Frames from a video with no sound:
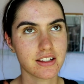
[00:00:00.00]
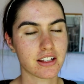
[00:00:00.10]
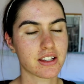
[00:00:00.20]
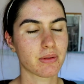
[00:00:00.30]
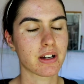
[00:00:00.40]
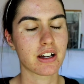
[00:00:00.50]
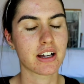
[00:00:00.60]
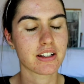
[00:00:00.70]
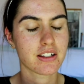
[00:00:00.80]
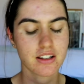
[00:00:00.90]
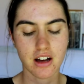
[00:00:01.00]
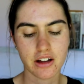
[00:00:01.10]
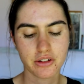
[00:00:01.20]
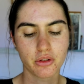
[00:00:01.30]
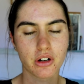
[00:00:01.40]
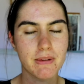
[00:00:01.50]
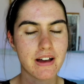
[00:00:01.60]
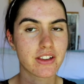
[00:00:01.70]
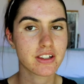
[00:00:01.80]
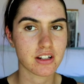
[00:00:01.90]
I swear, I just can't talk about
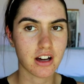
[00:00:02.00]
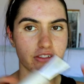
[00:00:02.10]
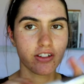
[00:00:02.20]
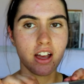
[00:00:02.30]
this enough.